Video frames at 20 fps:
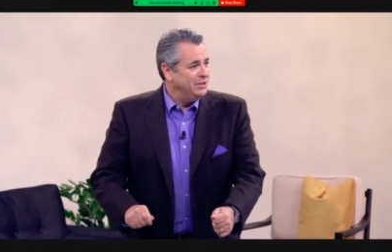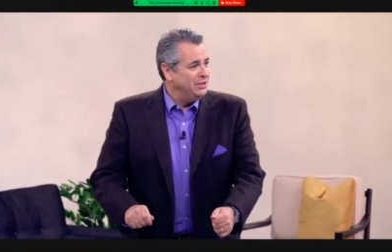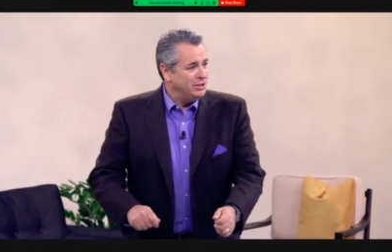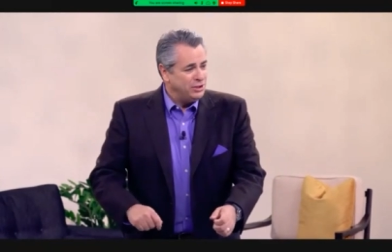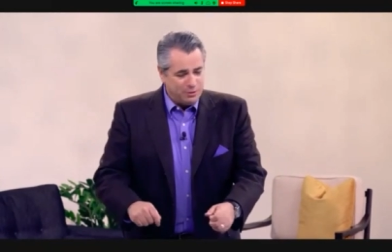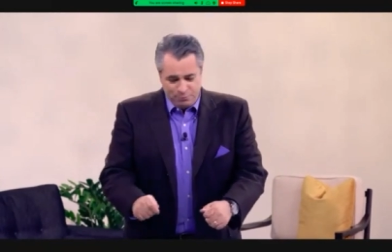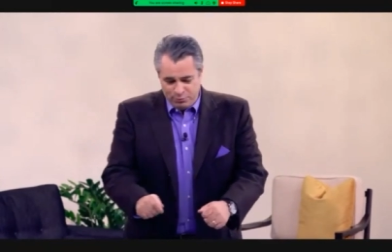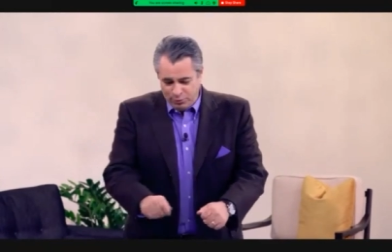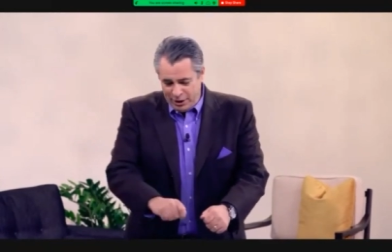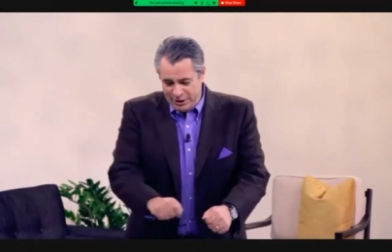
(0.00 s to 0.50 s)

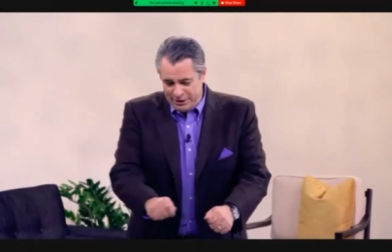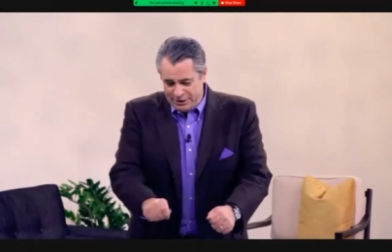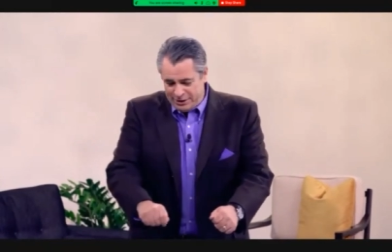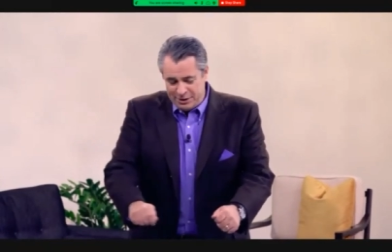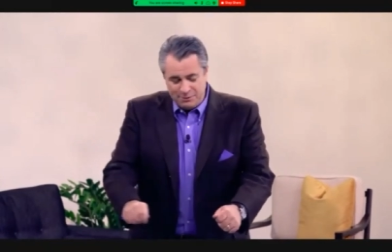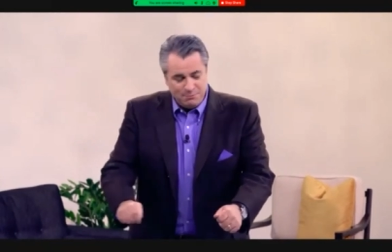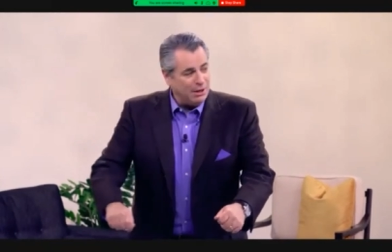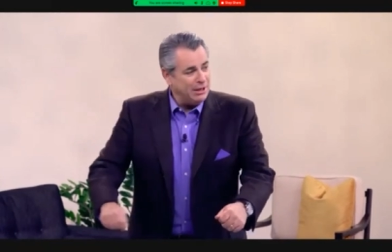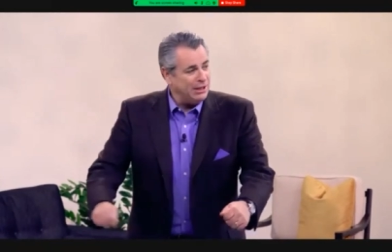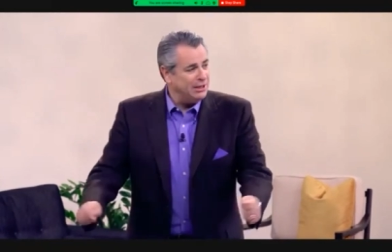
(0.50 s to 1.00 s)
She writes
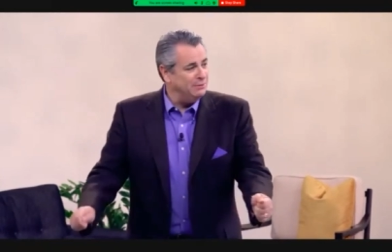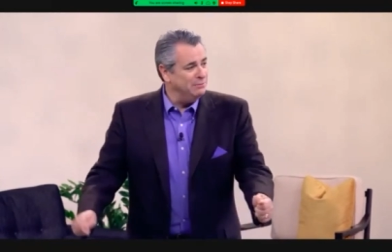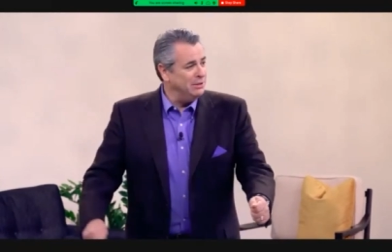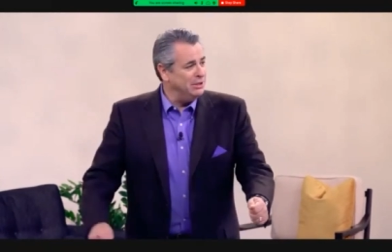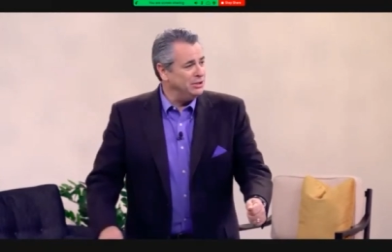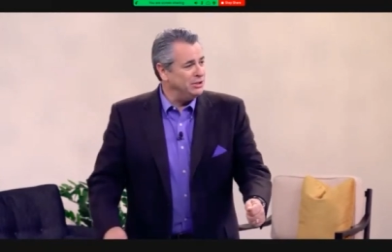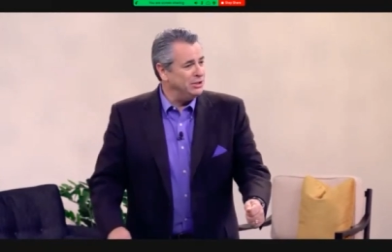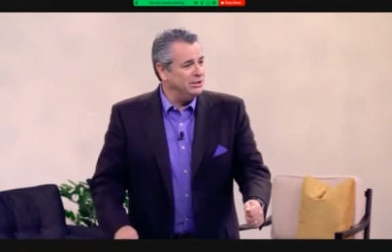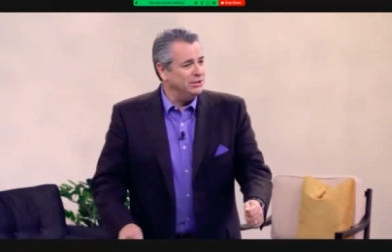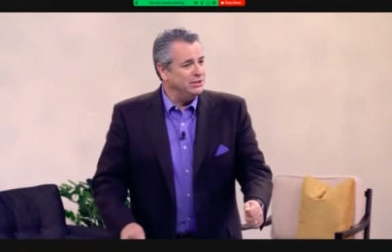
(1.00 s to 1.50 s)
in my
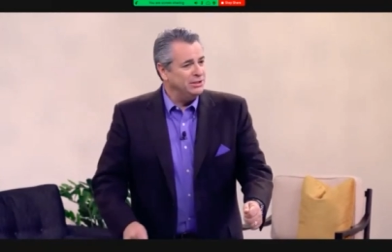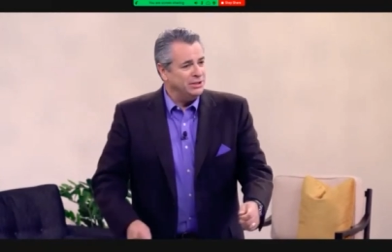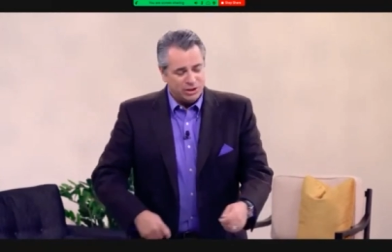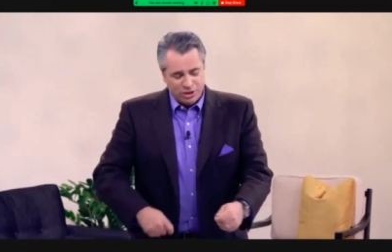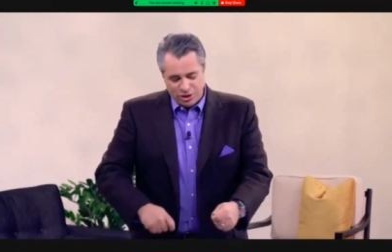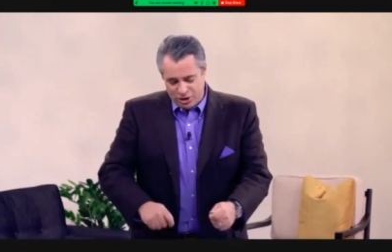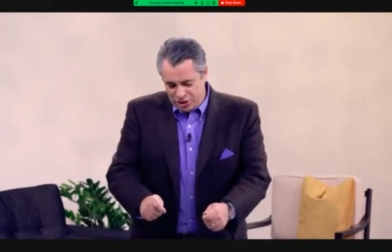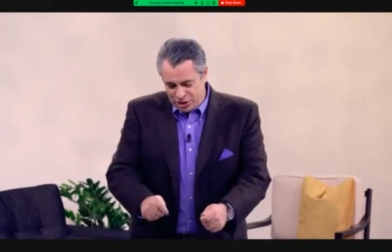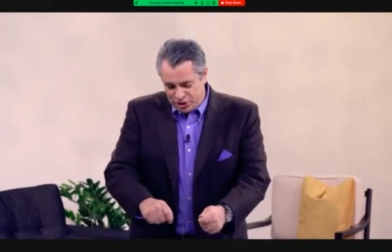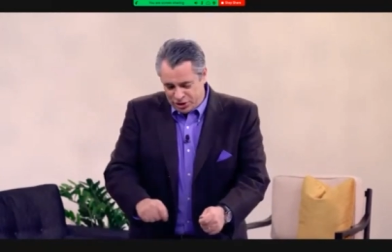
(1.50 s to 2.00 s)
commission.
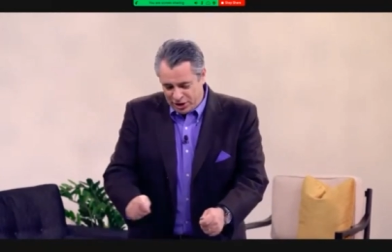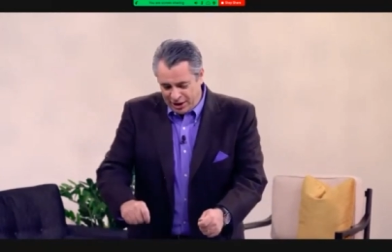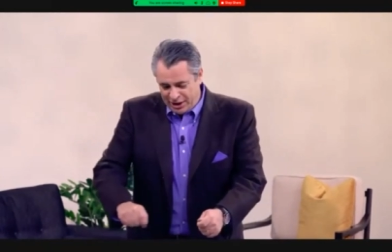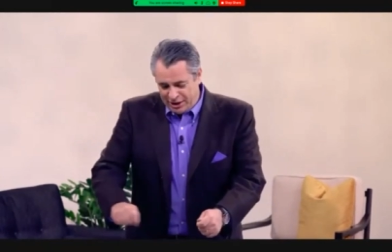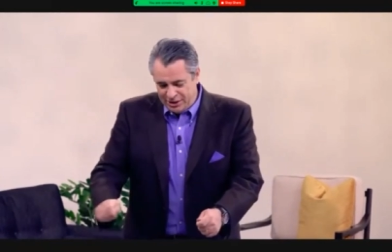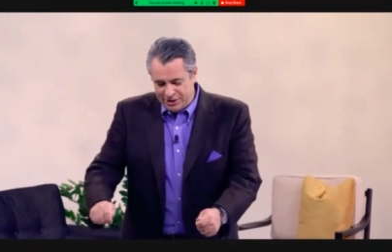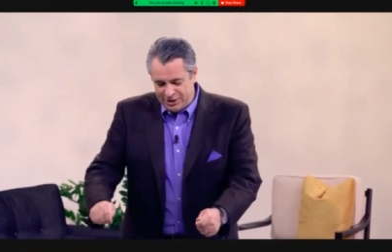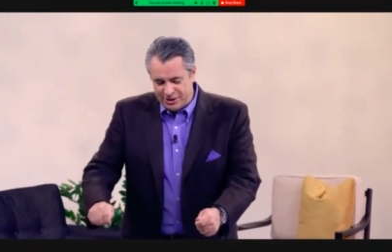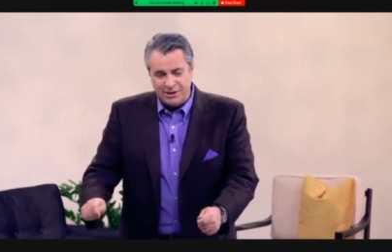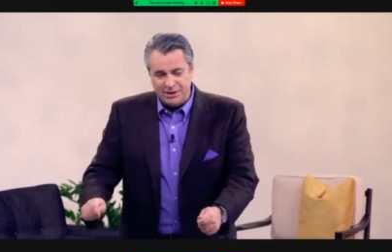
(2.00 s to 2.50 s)
She
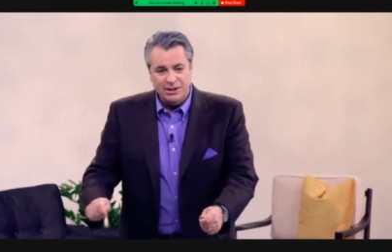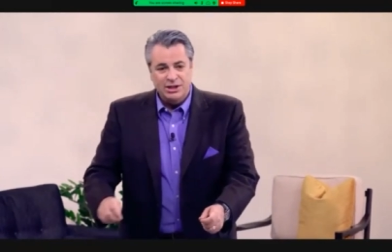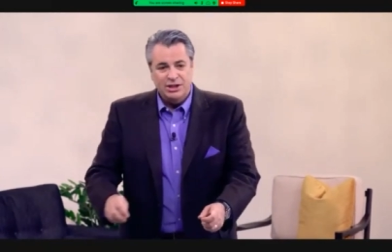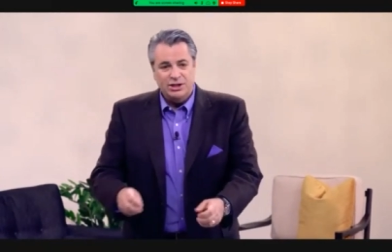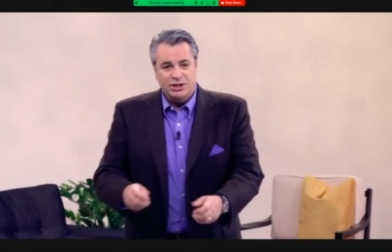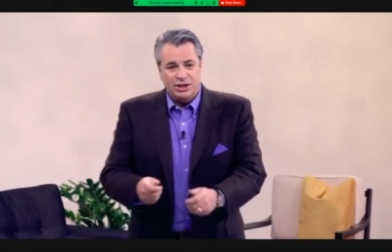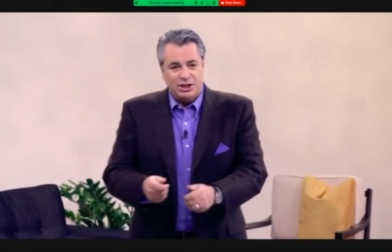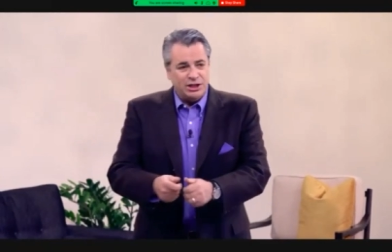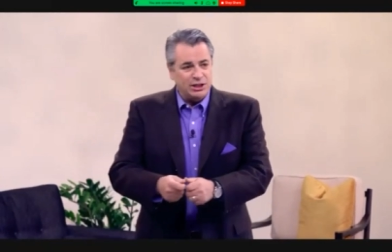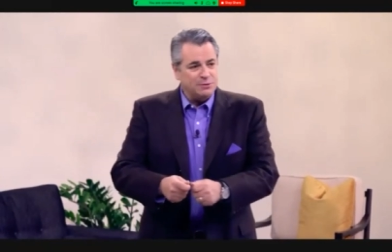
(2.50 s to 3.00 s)
signs it.
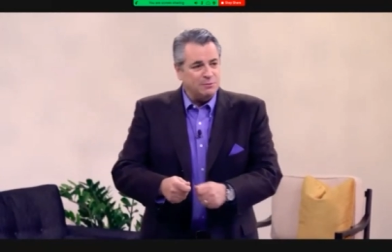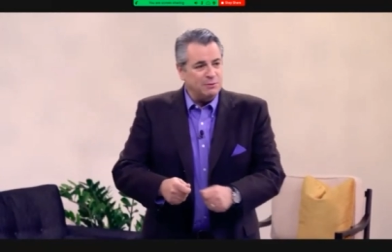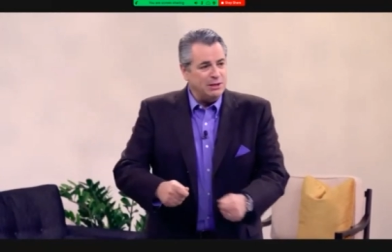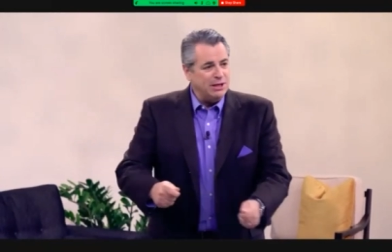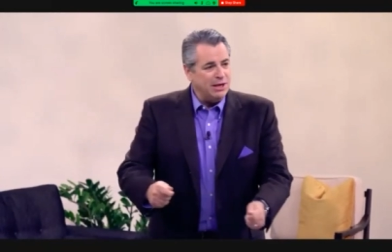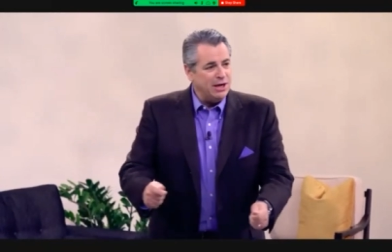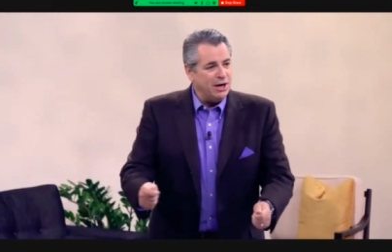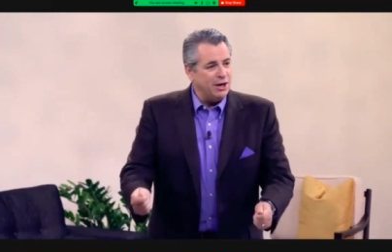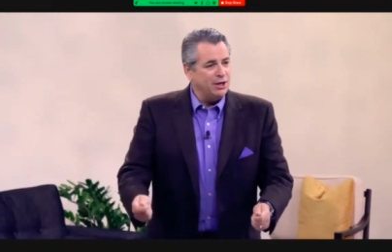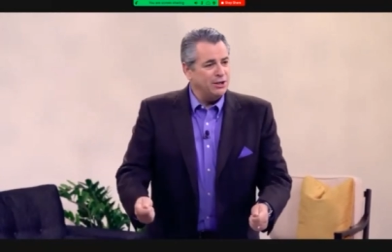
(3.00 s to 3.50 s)
She gives me
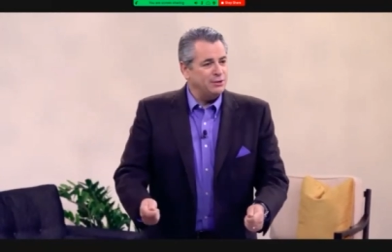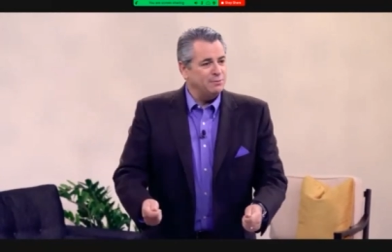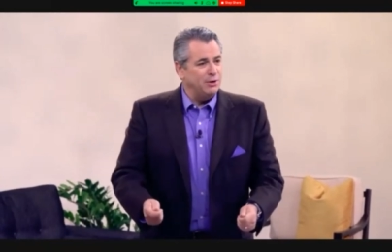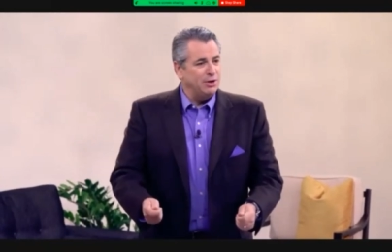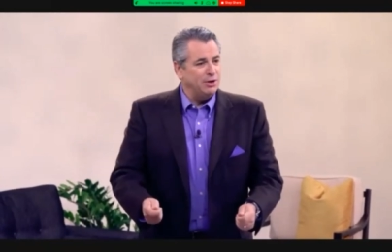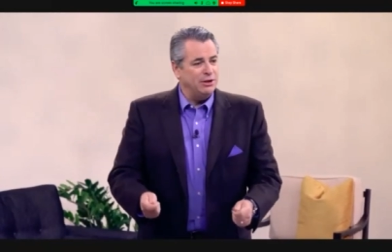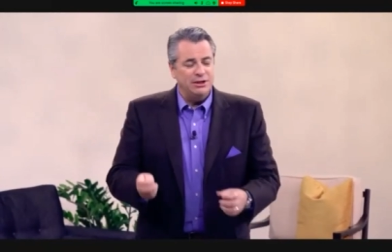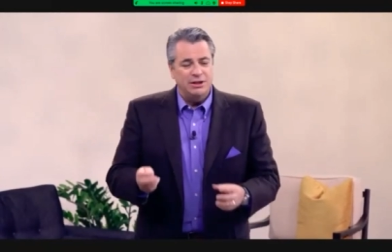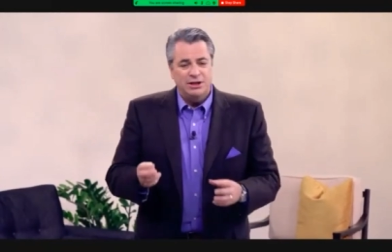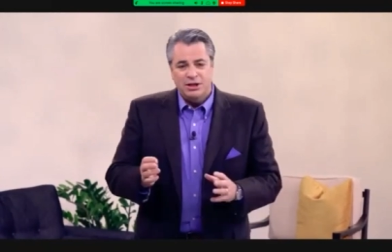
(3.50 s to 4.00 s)
the earnest
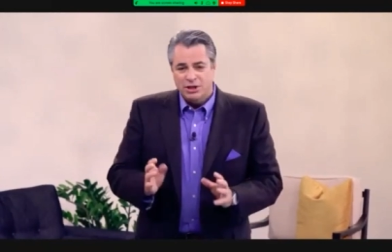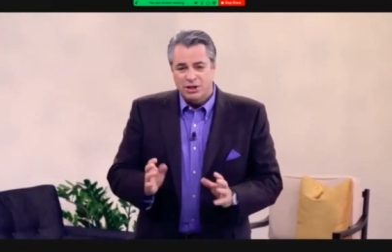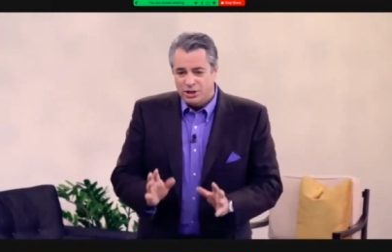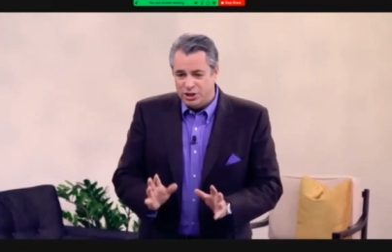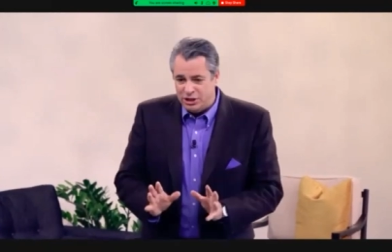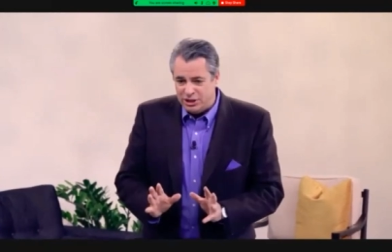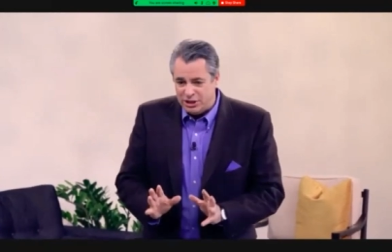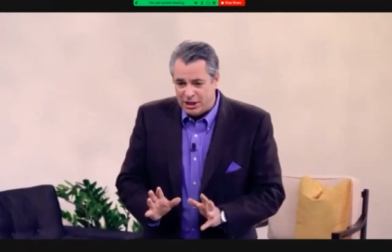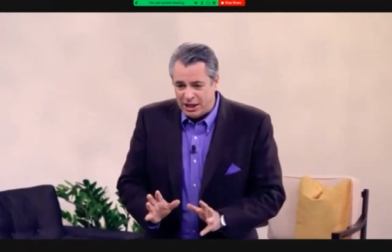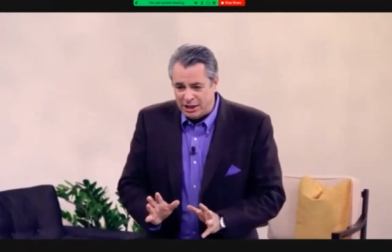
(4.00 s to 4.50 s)
money.
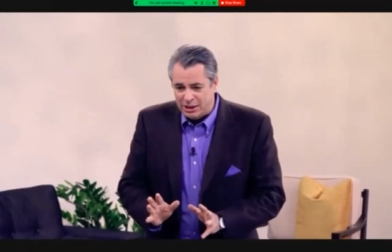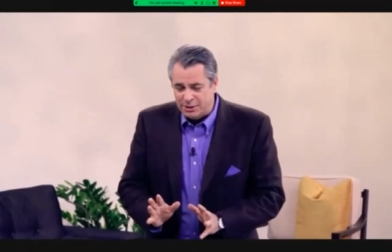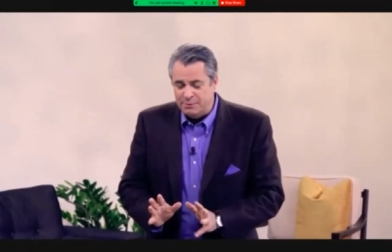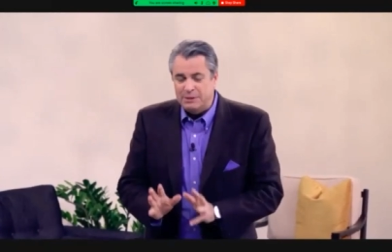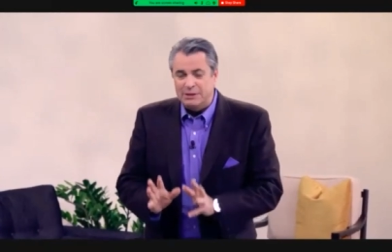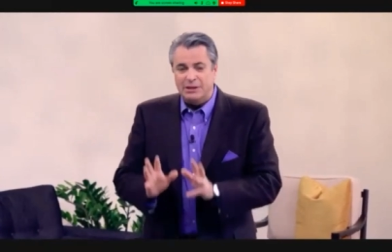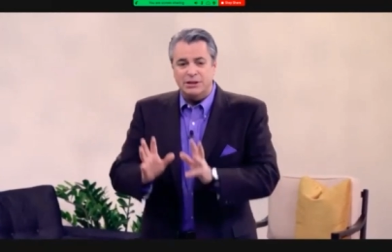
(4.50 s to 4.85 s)
She tells me